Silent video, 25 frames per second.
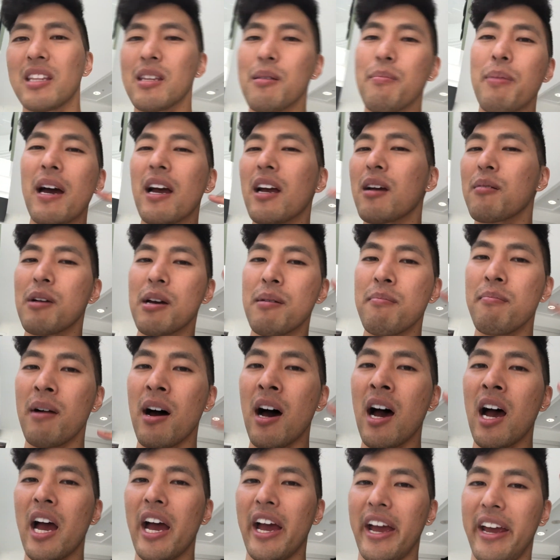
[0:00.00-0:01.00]
In the back of my
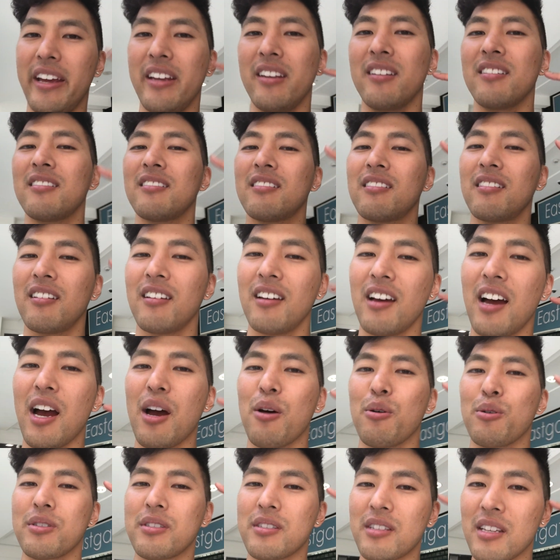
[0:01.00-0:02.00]
mind,
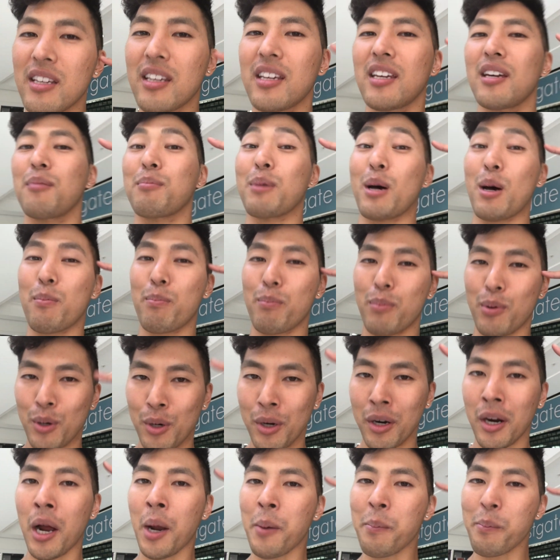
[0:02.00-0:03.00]
I was thinking about
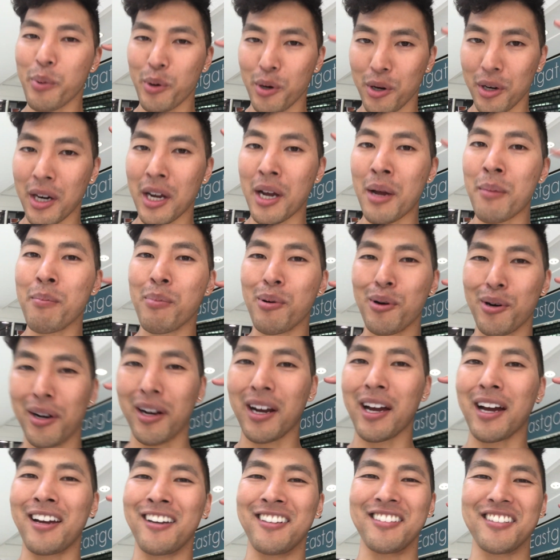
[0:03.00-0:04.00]
Berghain, Berghain,
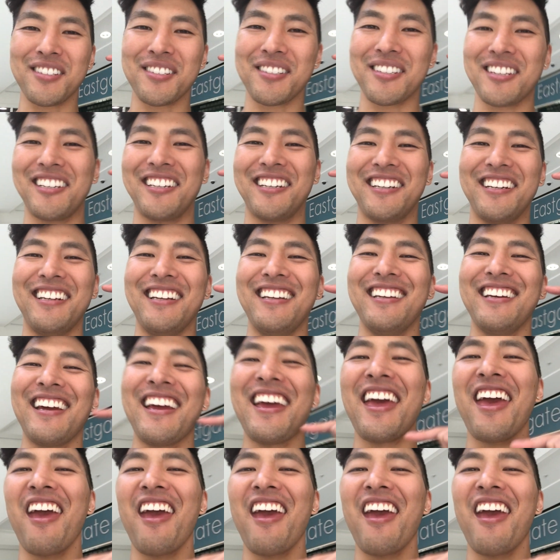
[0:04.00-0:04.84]
Berghain still.